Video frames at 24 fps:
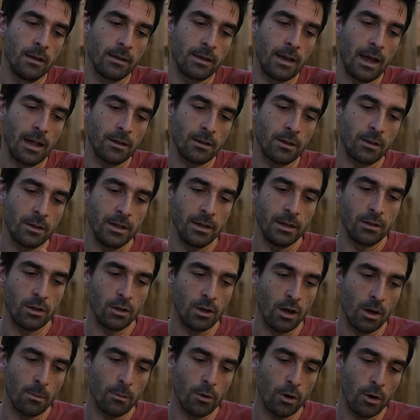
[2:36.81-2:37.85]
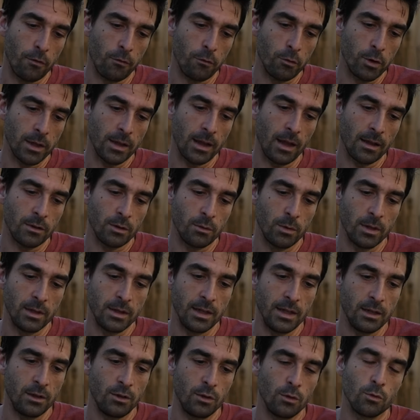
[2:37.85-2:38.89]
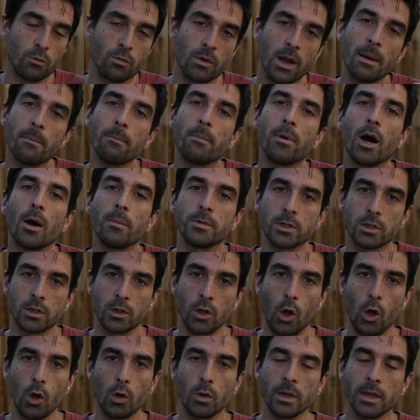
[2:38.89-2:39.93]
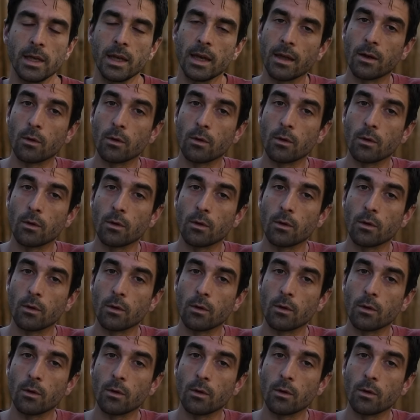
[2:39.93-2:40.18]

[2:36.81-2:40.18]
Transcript: calculate the number of weeks that you will need to ramp up slowly.